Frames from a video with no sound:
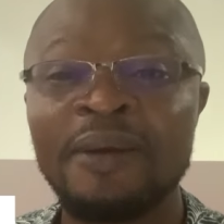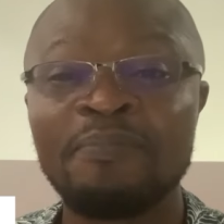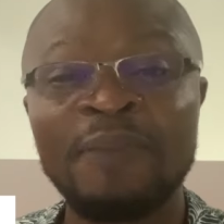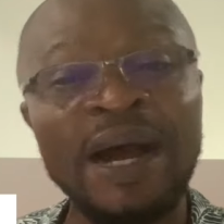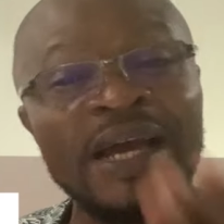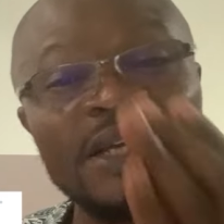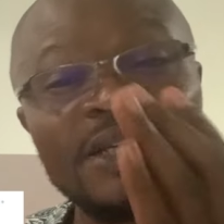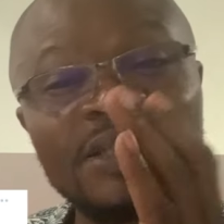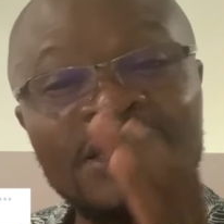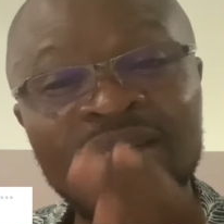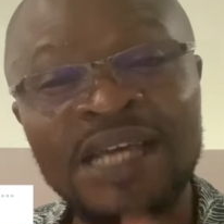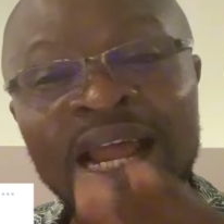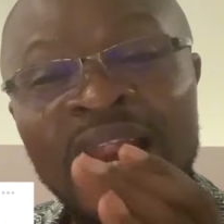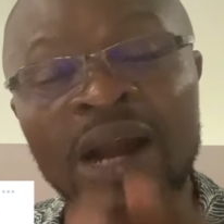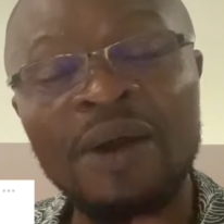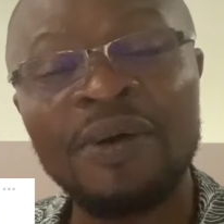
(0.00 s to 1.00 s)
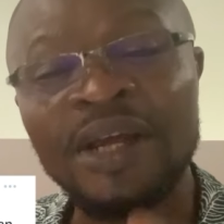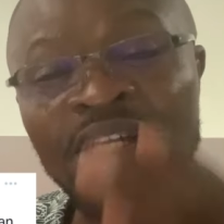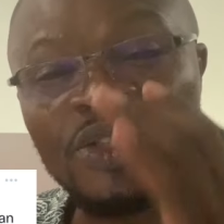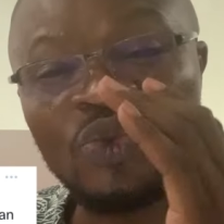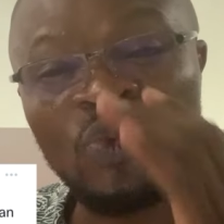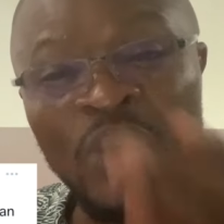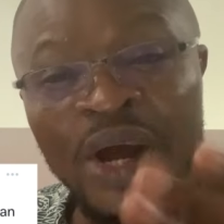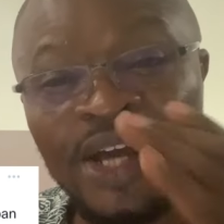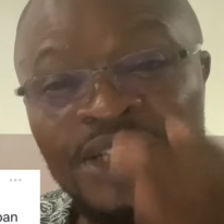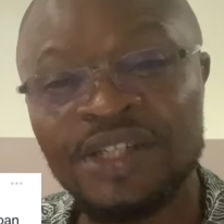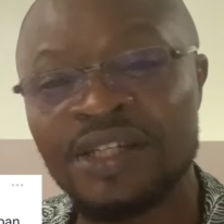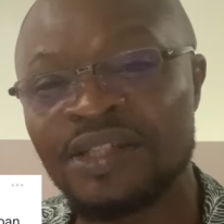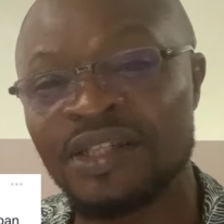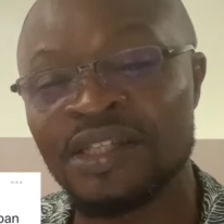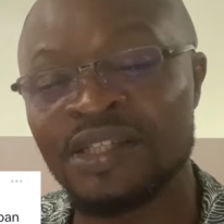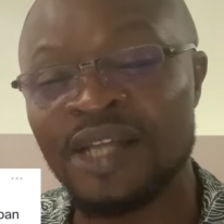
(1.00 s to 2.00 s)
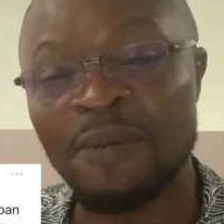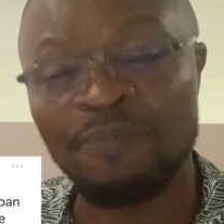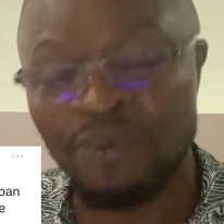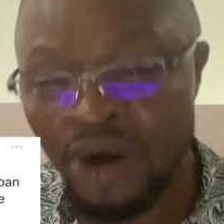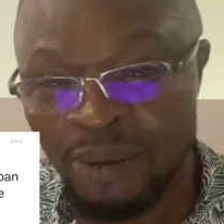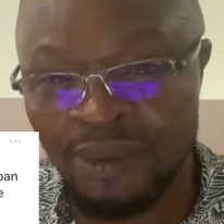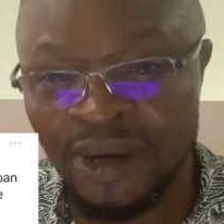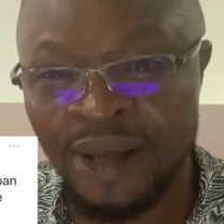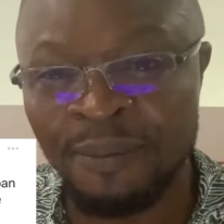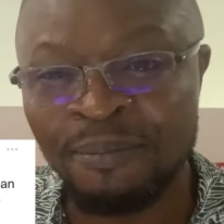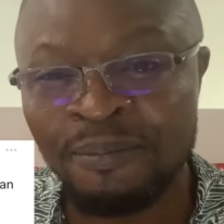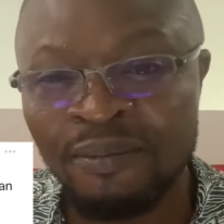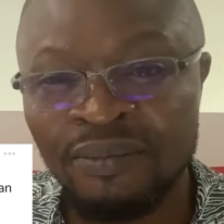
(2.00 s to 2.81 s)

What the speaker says: But his salary, his wages is the problem.